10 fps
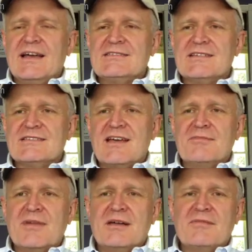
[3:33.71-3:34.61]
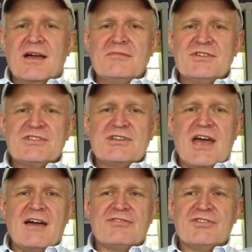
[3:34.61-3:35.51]
I says, I'm just
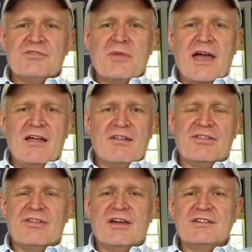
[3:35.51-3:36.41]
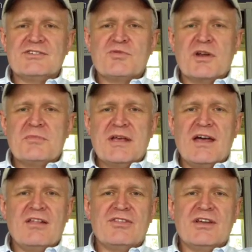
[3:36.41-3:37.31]
after health. I just want to be
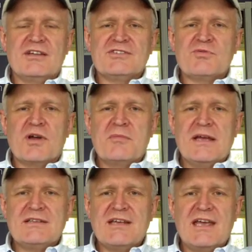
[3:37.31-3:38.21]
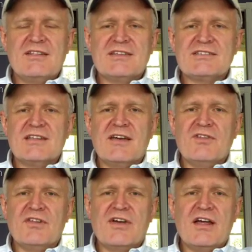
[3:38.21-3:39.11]
healthy. I just want to maintain this
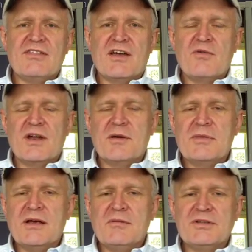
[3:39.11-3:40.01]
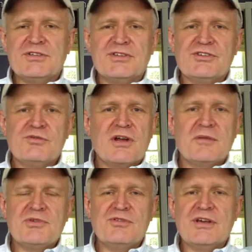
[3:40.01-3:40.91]
level of health. I want to be able to do what
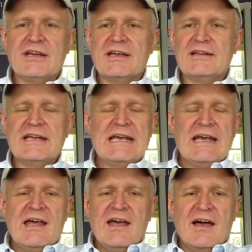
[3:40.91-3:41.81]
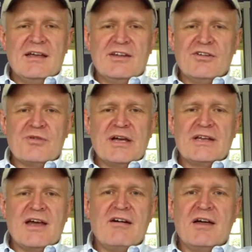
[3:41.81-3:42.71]
I'm doing. And right
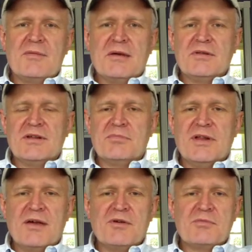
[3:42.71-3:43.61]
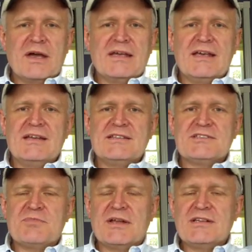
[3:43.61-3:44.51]
now I'm able to play with my kids,
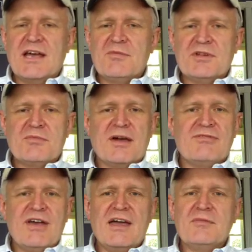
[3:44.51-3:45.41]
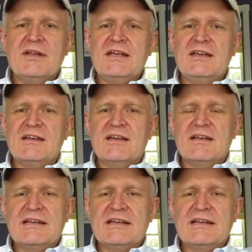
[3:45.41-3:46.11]
spend time with my family,